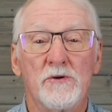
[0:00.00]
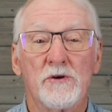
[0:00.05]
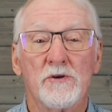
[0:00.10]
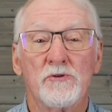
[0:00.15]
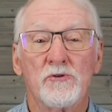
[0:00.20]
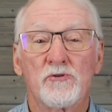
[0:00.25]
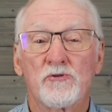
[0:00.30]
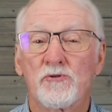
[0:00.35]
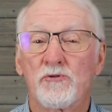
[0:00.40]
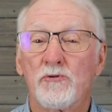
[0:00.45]

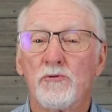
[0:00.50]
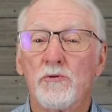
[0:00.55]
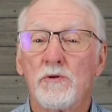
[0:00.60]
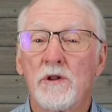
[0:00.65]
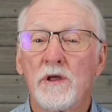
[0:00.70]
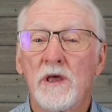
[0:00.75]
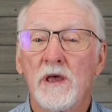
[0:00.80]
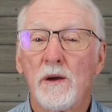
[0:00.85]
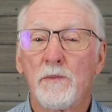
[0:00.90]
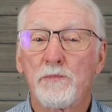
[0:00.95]
can
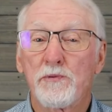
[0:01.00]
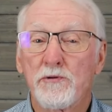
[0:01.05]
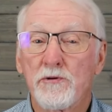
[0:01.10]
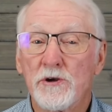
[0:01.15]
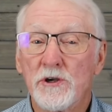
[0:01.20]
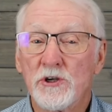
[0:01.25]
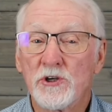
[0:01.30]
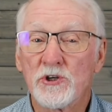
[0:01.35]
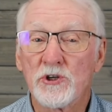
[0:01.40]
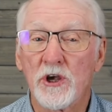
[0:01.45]
truly
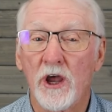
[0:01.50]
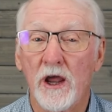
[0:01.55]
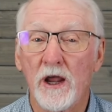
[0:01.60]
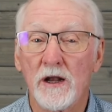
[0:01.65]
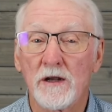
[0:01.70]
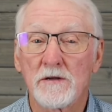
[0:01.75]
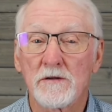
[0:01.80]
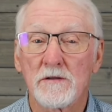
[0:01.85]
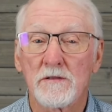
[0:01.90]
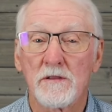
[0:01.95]

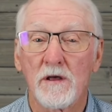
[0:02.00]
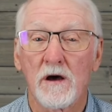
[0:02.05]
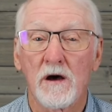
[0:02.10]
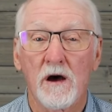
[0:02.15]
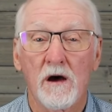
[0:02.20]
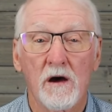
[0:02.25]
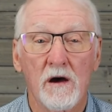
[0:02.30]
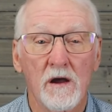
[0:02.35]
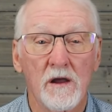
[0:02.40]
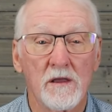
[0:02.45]
appreciate the
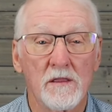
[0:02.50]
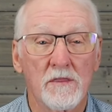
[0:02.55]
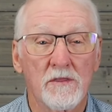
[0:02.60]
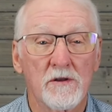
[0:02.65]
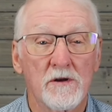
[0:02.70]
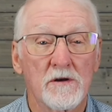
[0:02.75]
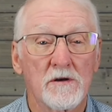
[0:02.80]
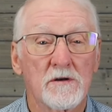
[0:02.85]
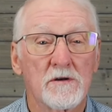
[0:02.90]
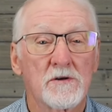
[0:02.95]
height